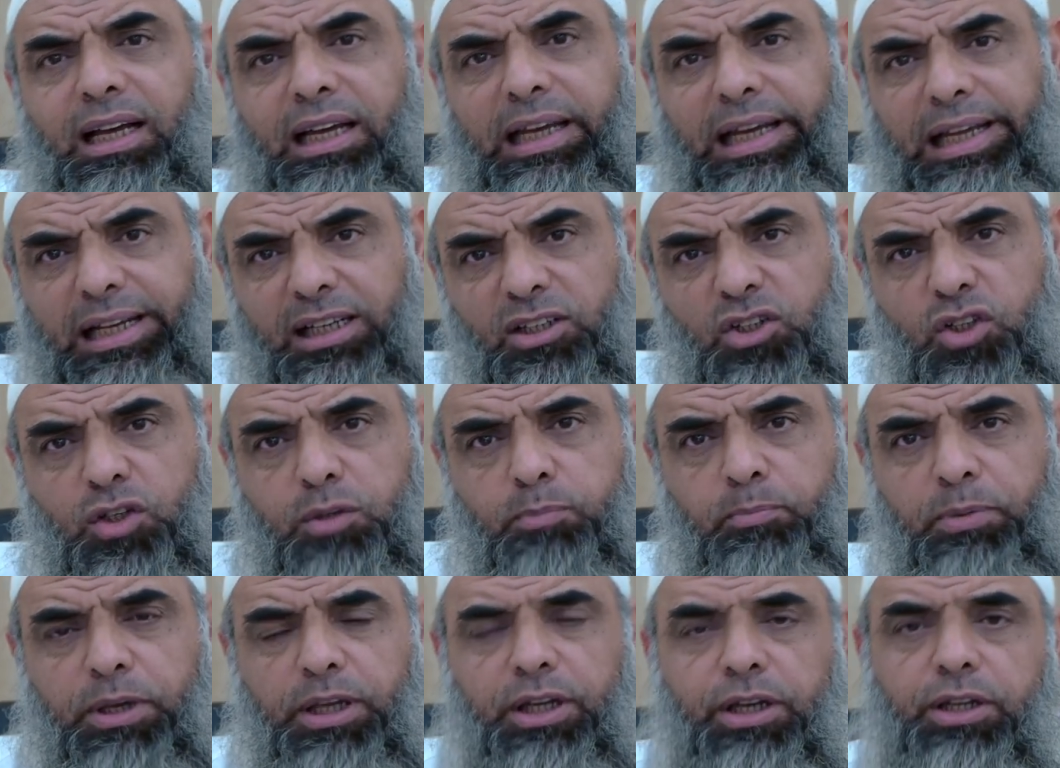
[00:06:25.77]
ill
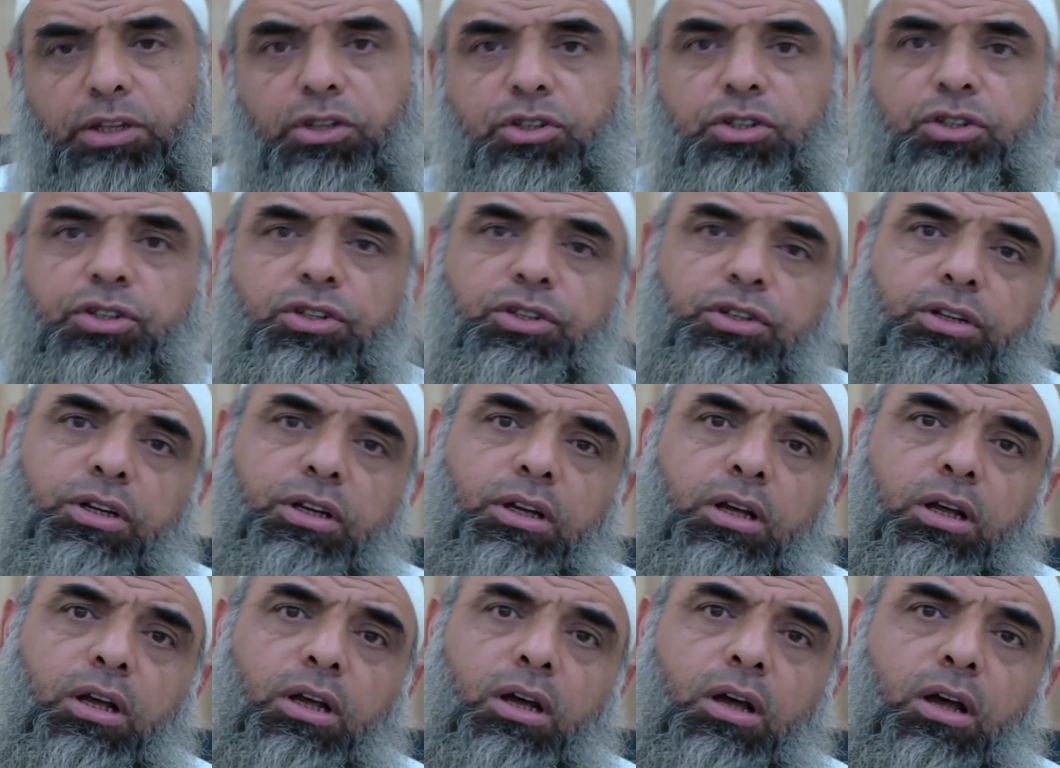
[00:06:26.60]
speech
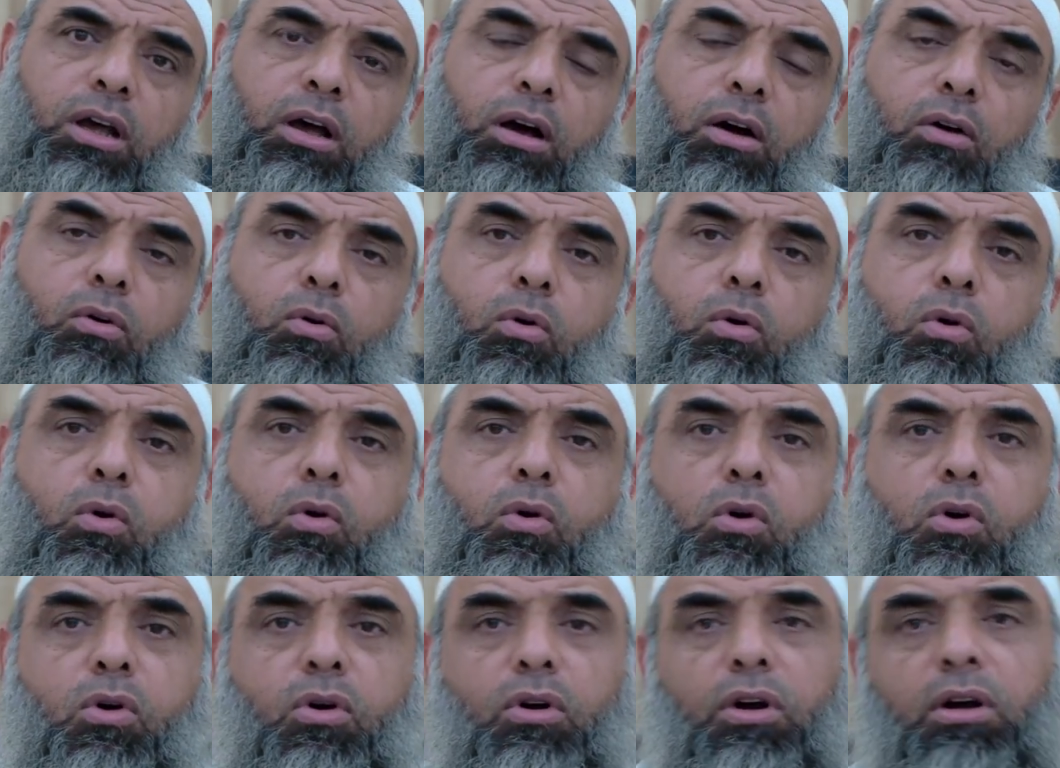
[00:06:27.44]

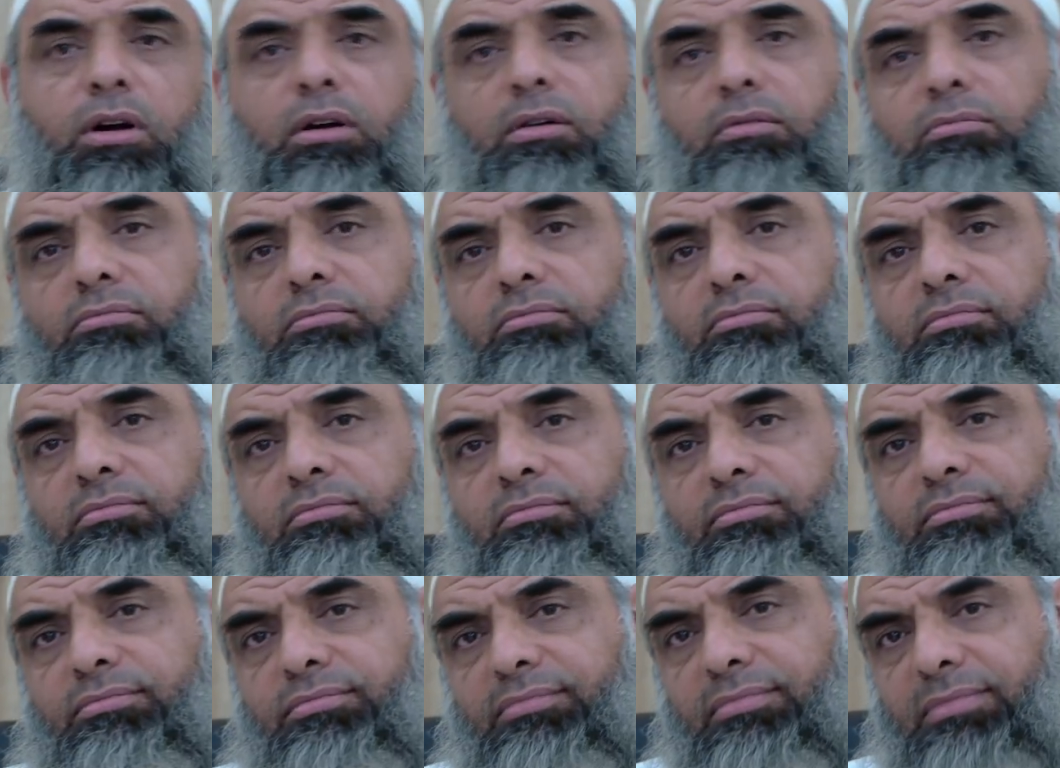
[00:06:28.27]
or
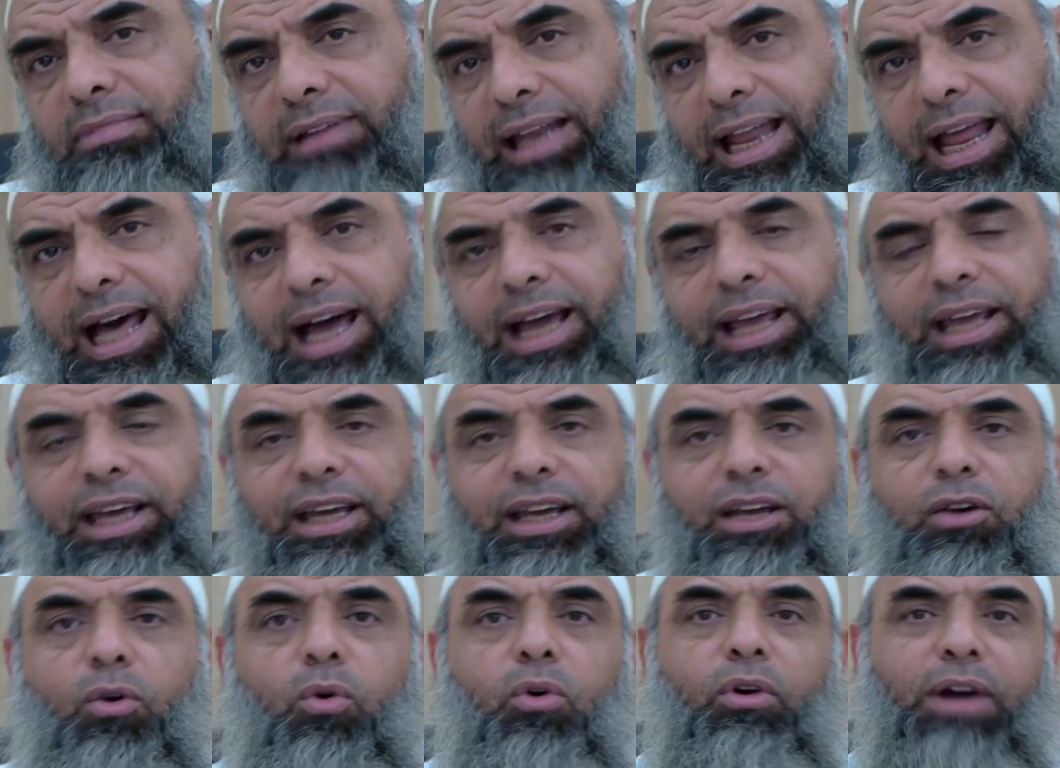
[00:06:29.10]

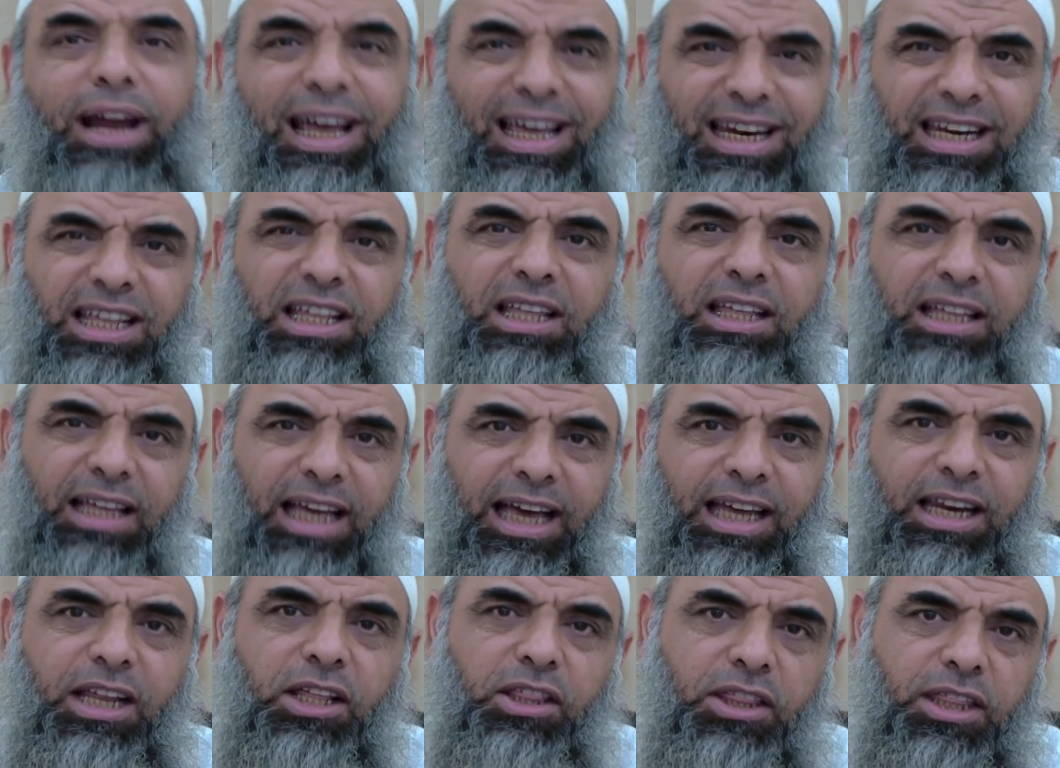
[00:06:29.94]
lying or
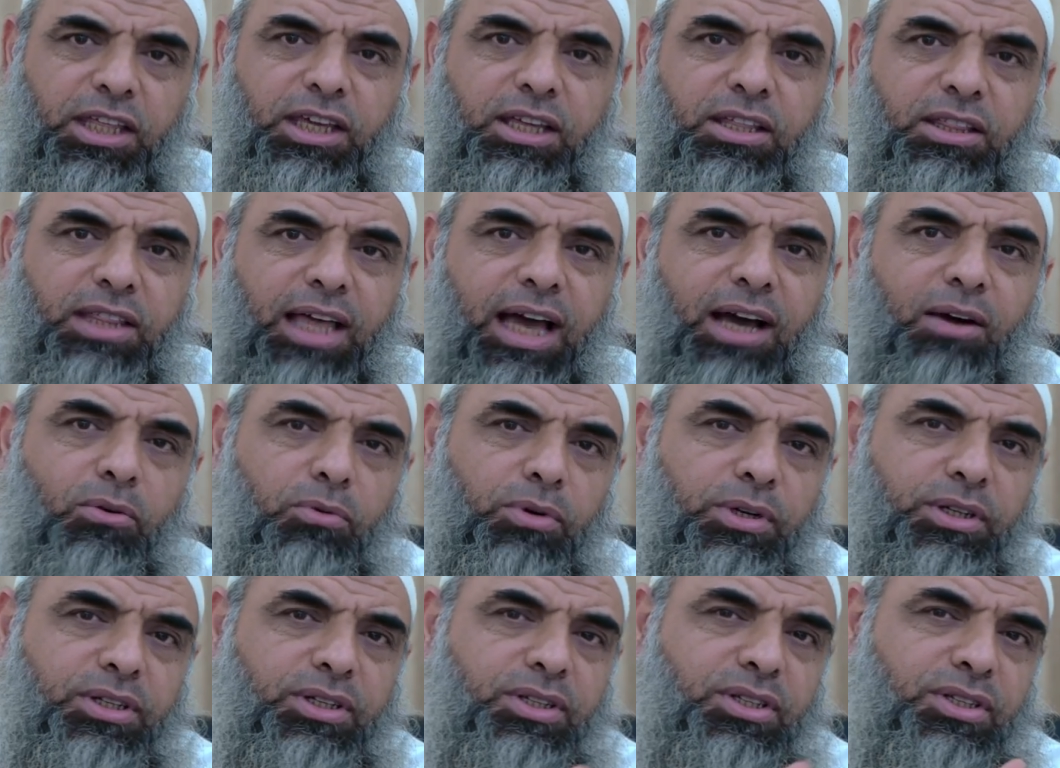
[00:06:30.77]
anything that
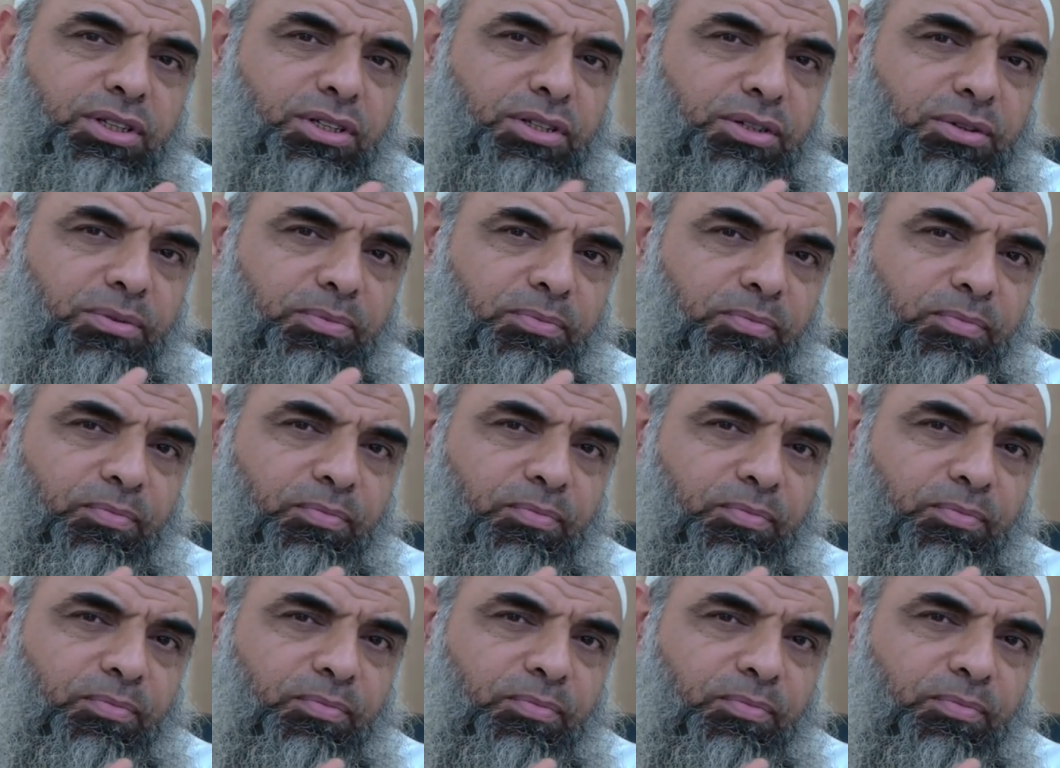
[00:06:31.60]
was